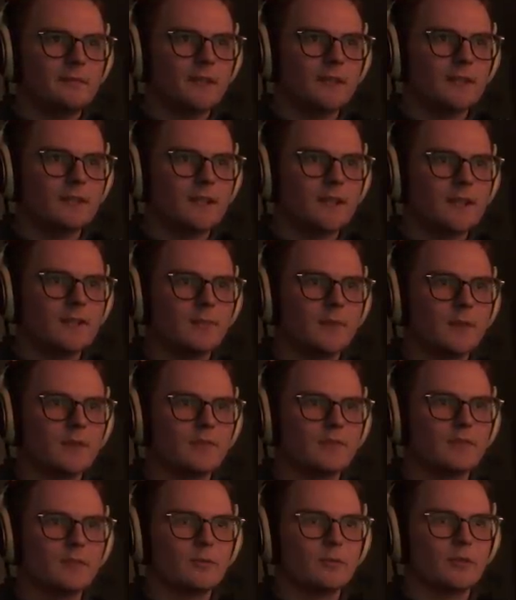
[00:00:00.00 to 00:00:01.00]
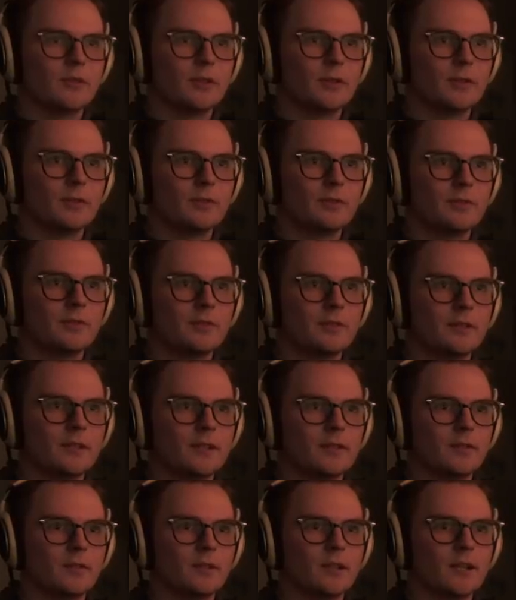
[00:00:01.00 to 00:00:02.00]
It ate my food though, and I
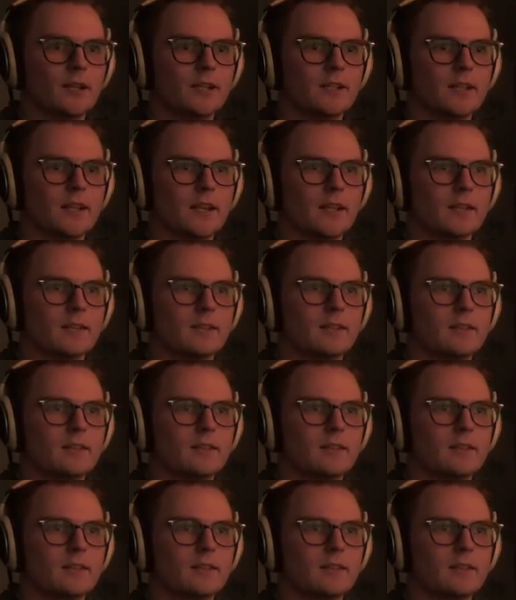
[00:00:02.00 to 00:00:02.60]
don't like that.